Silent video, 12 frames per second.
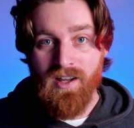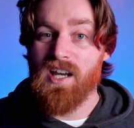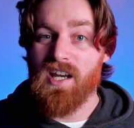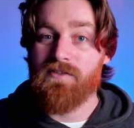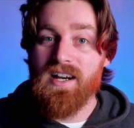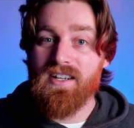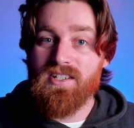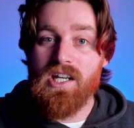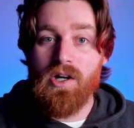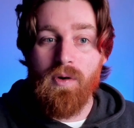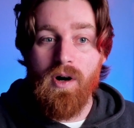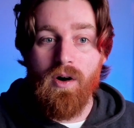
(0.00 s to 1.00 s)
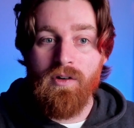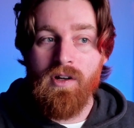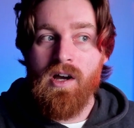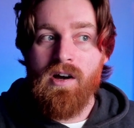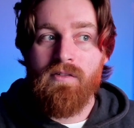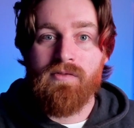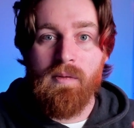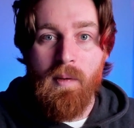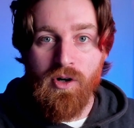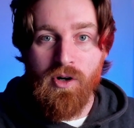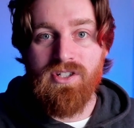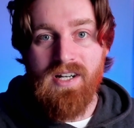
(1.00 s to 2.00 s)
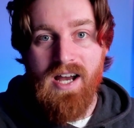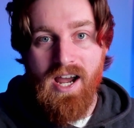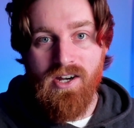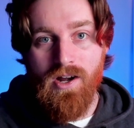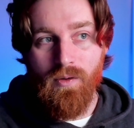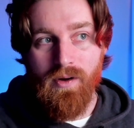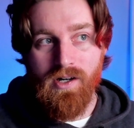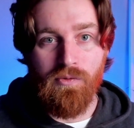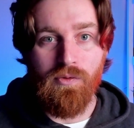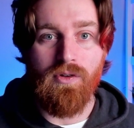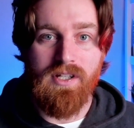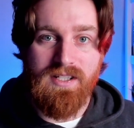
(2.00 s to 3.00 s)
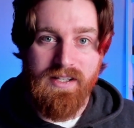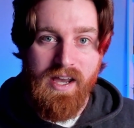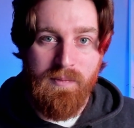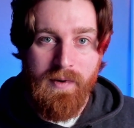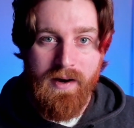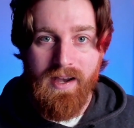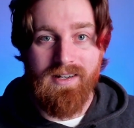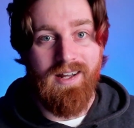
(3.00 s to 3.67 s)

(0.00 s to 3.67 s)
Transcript: If I see a quote from a person I know in a role that's like mine